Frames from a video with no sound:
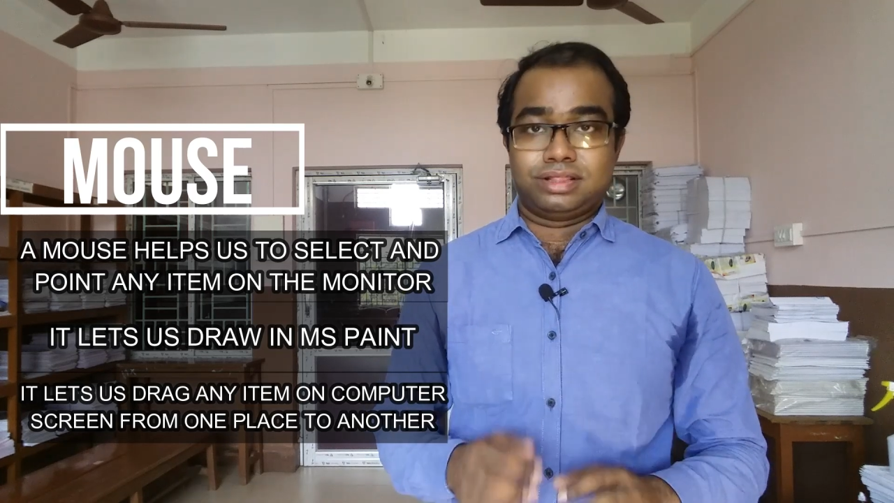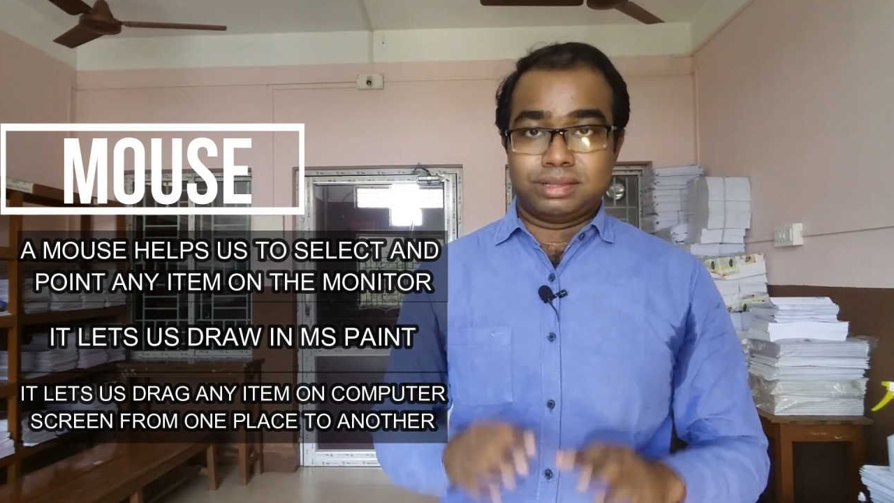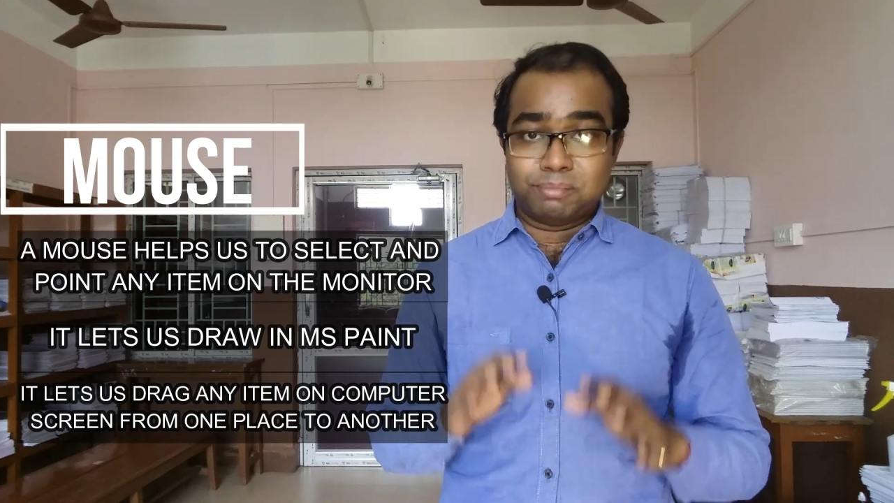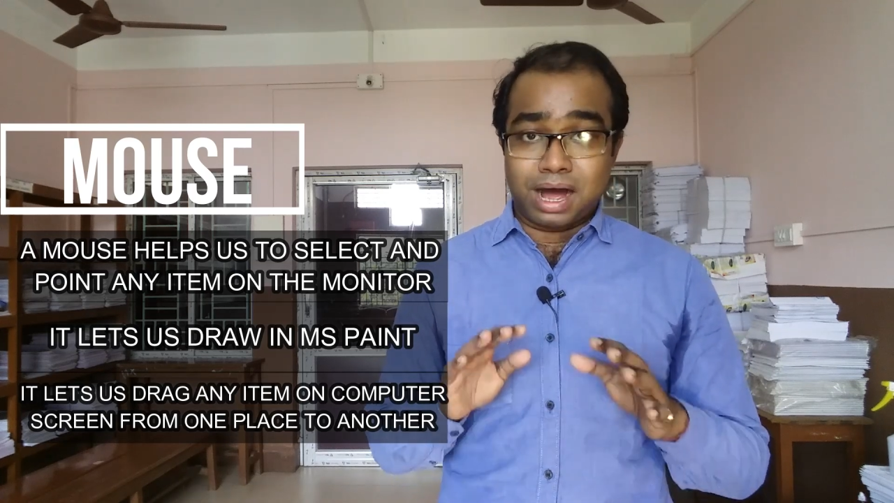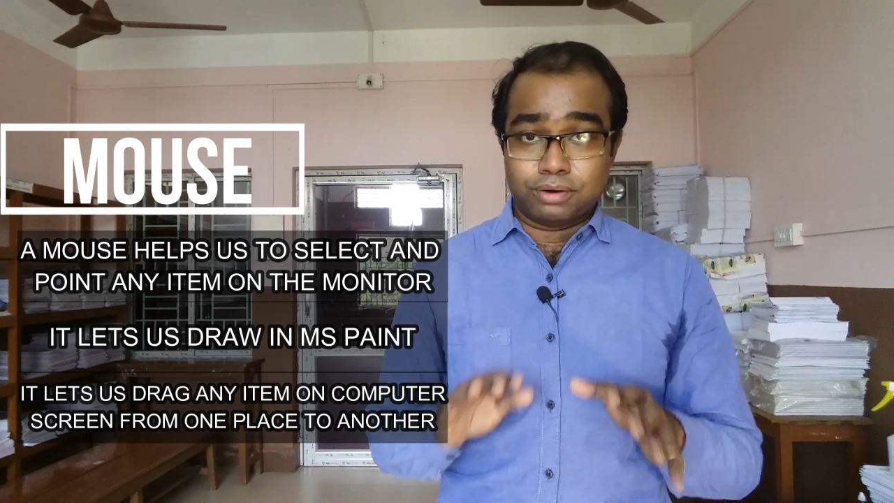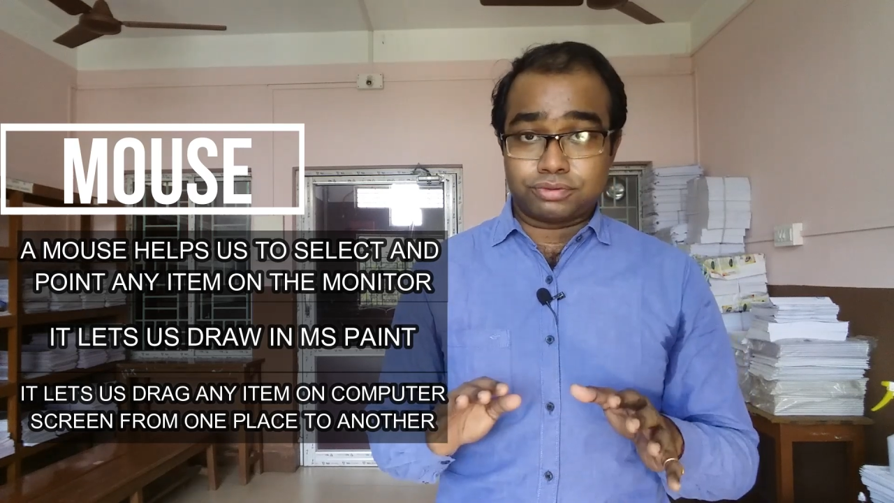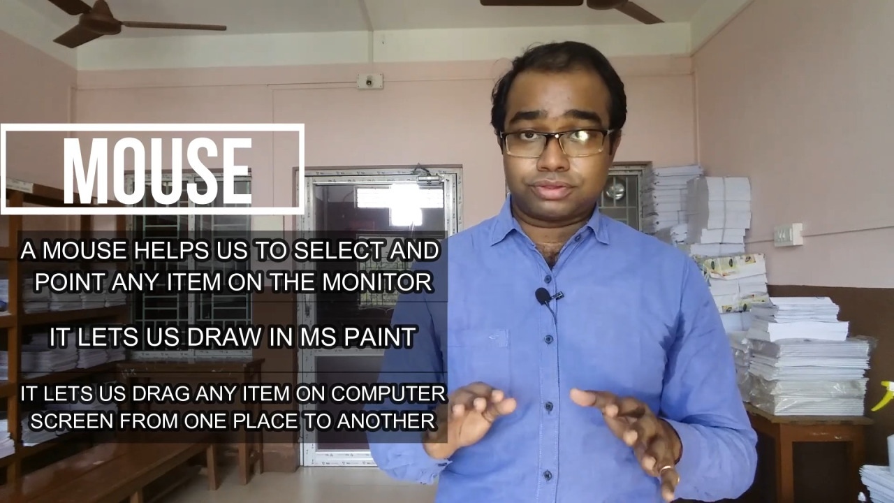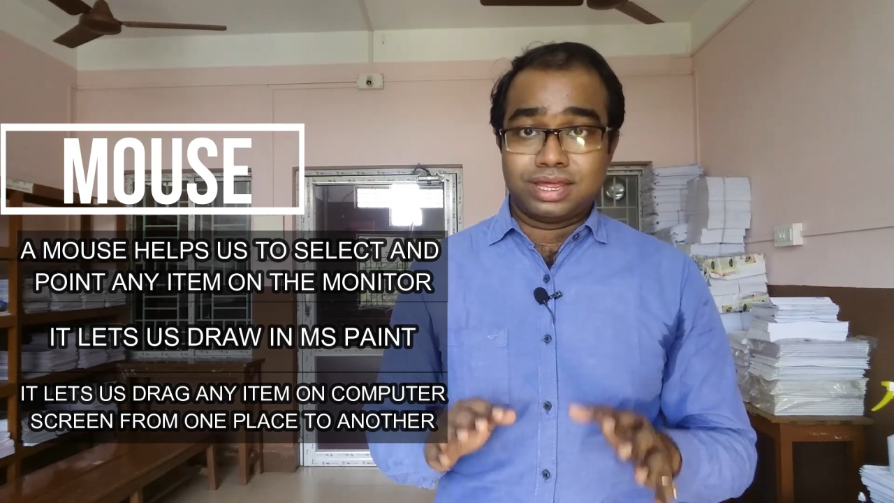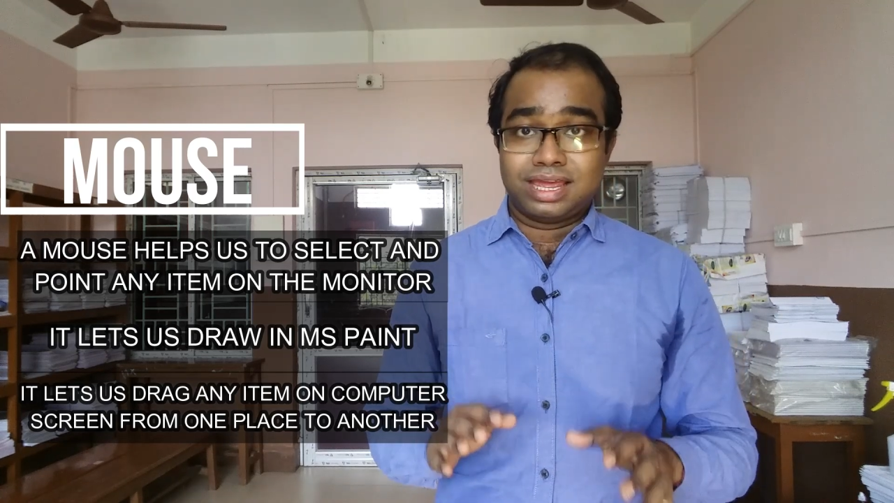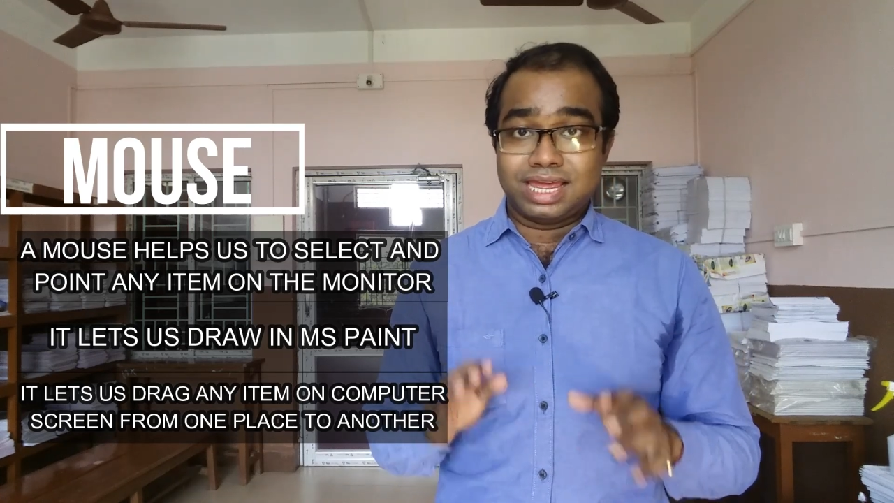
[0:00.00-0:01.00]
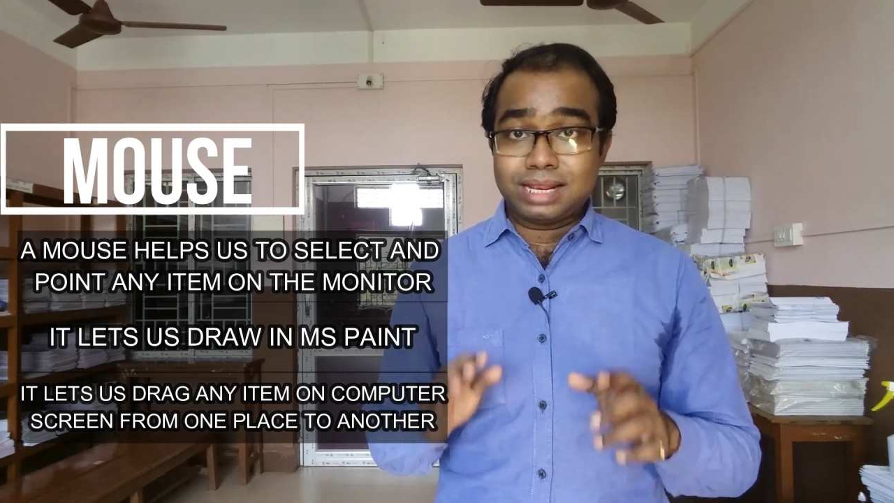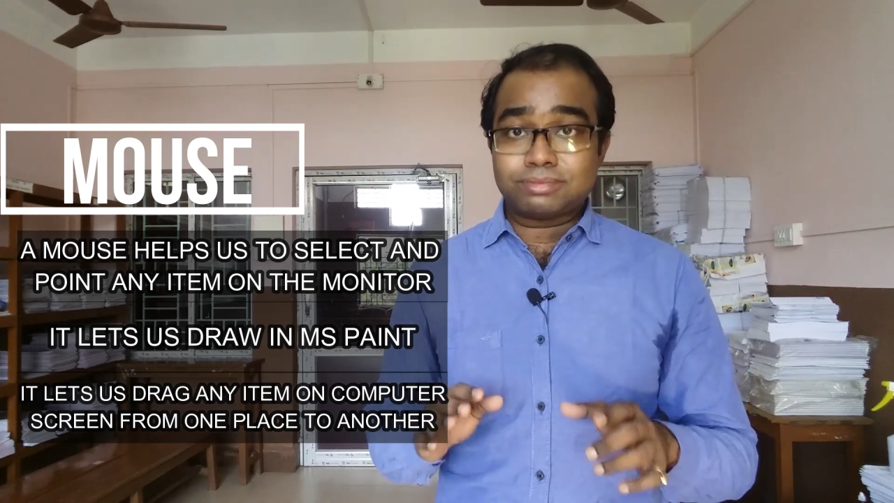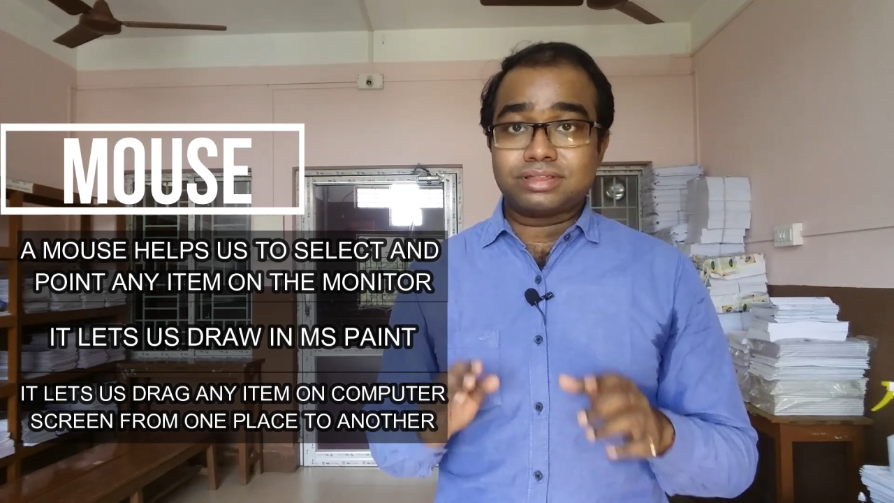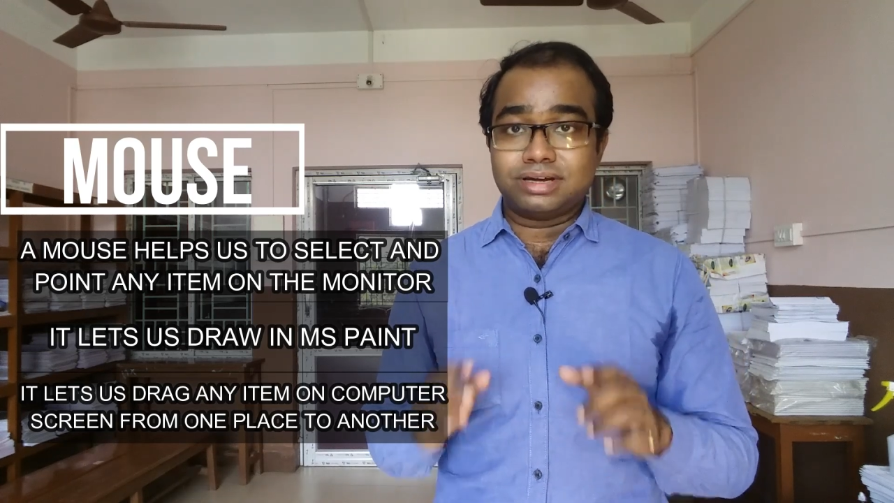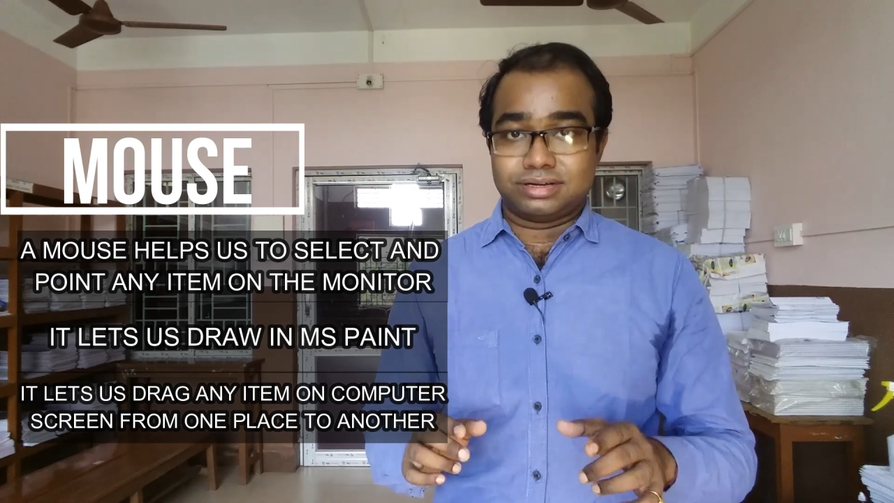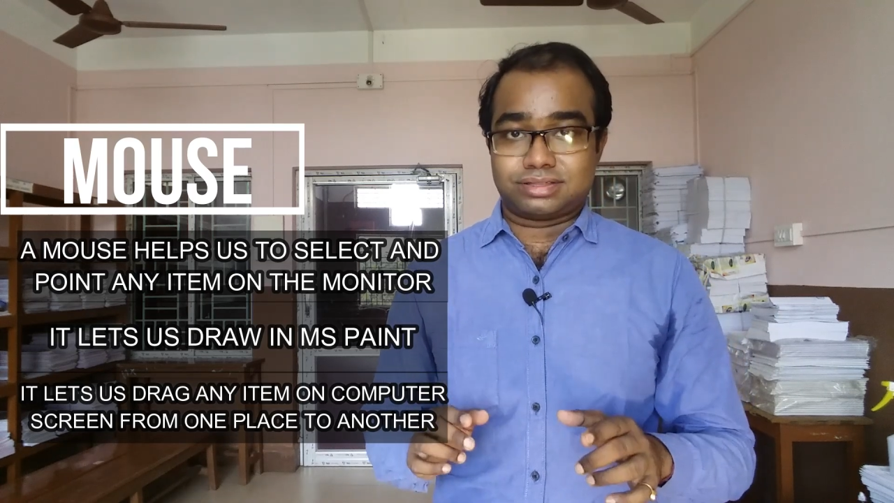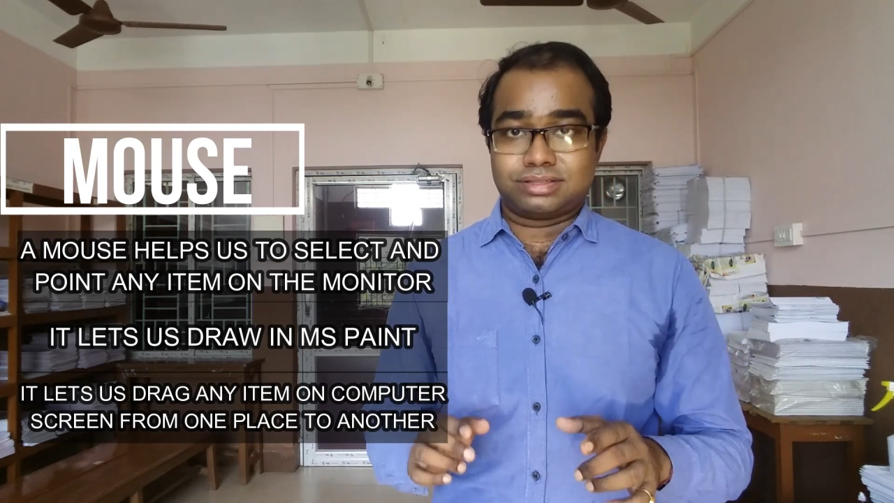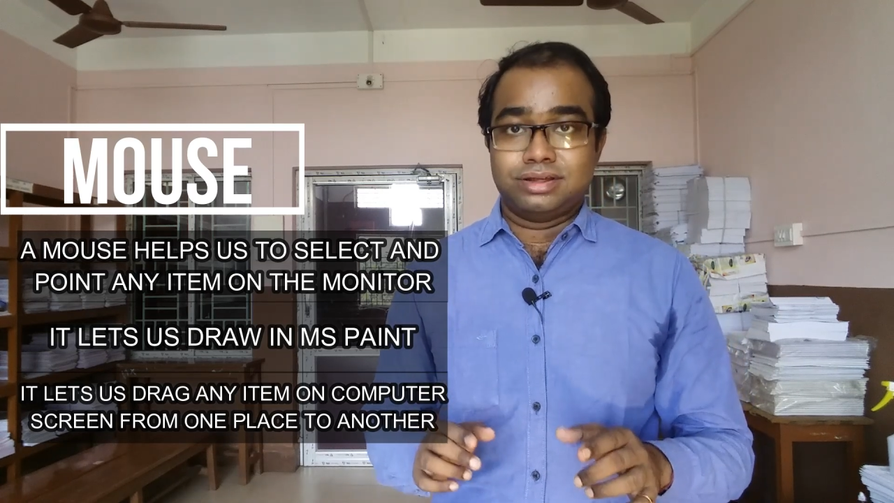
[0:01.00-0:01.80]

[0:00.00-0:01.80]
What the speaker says: The mouse helps us